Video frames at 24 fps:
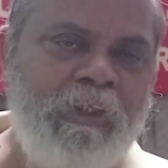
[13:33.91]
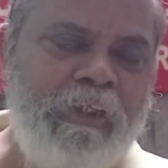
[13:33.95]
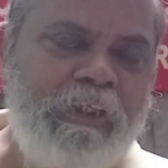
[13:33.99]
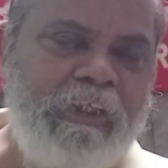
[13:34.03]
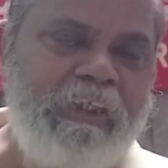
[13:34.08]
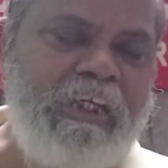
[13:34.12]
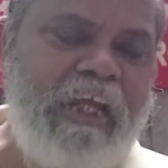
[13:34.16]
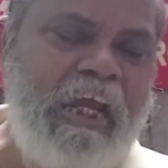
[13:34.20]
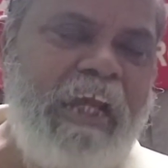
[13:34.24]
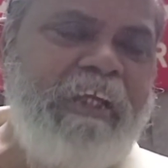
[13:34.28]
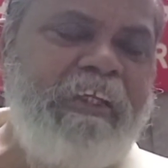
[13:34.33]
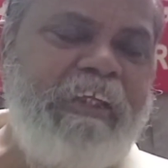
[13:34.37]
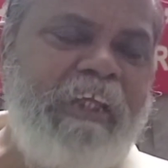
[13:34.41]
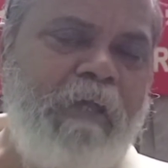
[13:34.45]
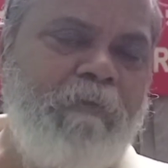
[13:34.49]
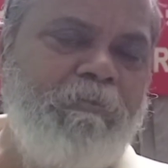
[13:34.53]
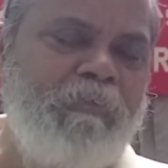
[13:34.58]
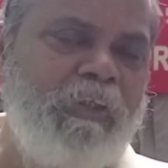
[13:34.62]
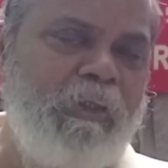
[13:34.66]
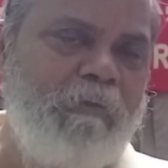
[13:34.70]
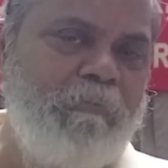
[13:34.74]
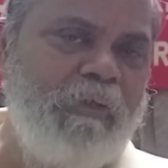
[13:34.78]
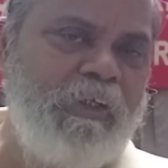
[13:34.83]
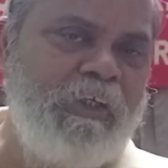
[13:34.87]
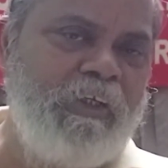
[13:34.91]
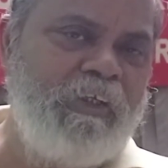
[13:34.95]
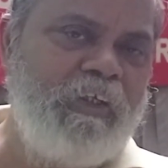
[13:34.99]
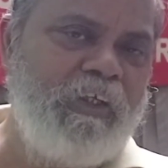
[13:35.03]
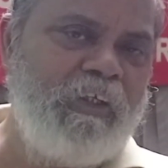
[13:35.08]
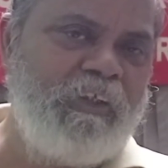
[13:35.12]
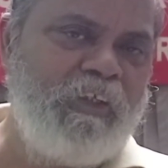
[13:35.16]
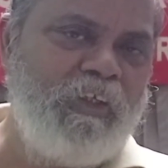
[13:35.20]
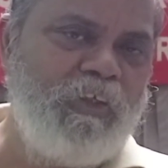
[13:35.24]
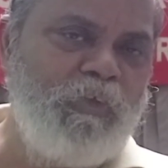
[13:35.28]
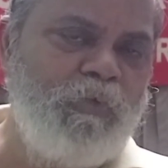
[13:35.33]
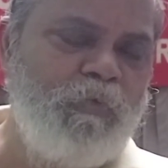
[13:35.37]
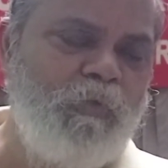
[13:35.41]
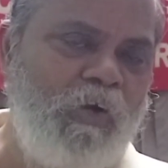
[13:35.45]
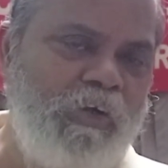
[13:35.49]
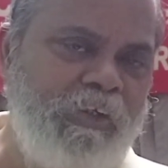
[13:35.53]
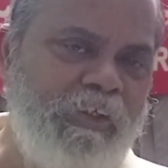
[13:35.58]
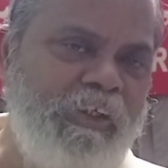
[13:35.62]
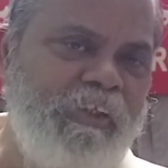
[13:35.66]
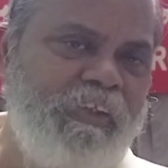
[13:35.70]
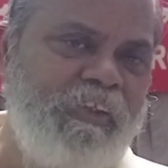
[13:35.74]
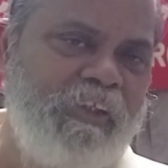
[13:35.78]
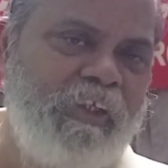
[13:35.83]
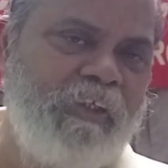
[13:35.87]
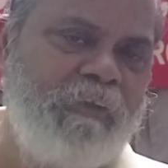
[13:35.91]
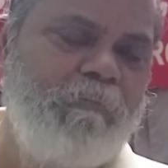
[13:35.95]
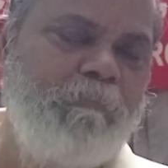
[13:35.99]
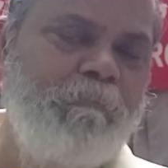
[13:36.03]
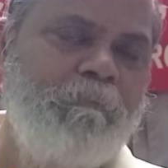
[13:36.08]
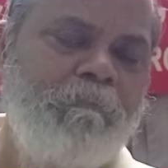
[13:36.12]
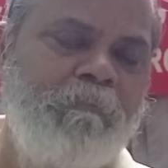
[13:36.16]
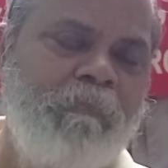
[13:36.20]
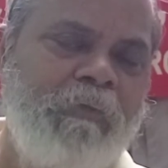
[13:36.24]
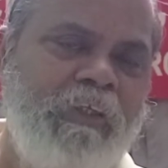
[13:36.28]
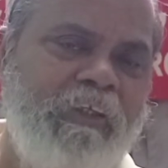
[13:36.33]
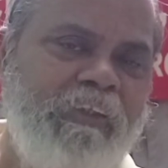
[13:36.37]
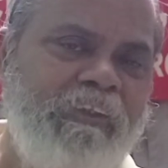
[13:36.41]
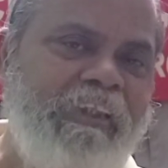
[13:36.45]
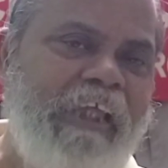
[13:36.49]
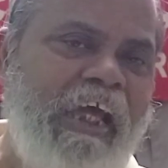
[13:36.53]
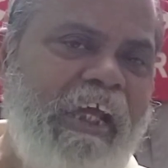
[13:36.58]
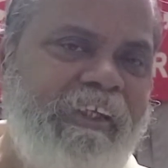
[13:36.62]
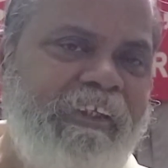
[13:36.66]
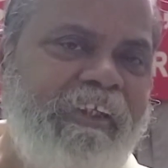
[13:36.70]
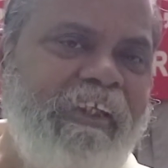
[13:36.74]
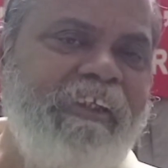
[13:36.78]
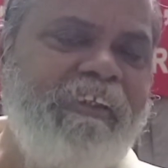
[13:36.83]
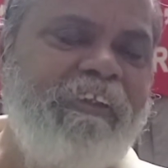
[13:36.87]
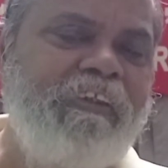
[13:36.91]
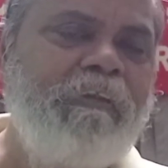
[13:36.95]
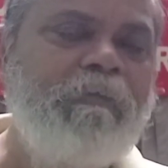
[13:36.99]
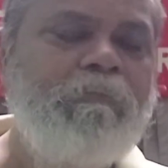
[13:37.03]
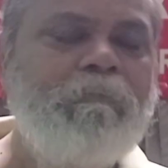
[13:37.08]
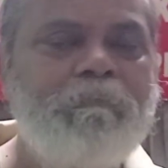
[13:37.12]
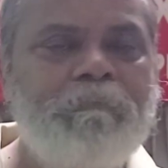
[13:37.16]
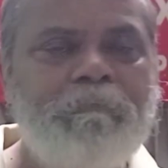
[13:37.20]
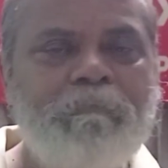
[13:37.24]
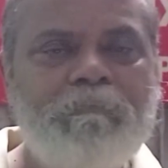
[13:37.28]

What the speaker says: In N-type semiconductors, what is done? That is,